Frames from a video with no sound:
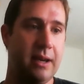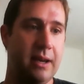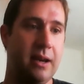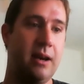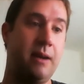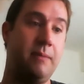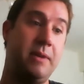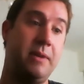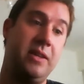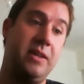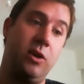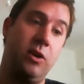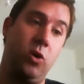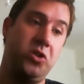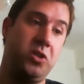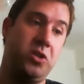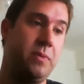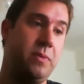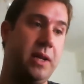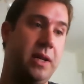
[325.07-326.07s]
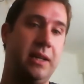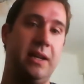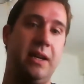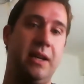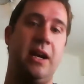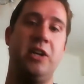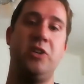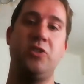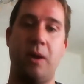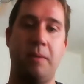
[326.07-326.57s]
And then ultimately,
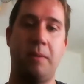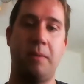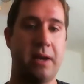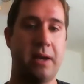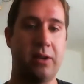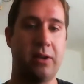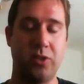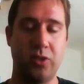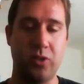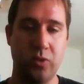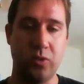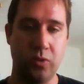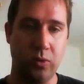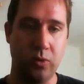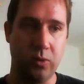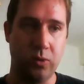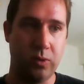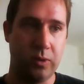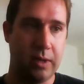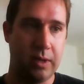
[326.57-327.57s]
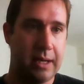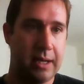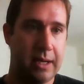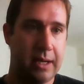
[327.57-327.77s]
I dropped out of school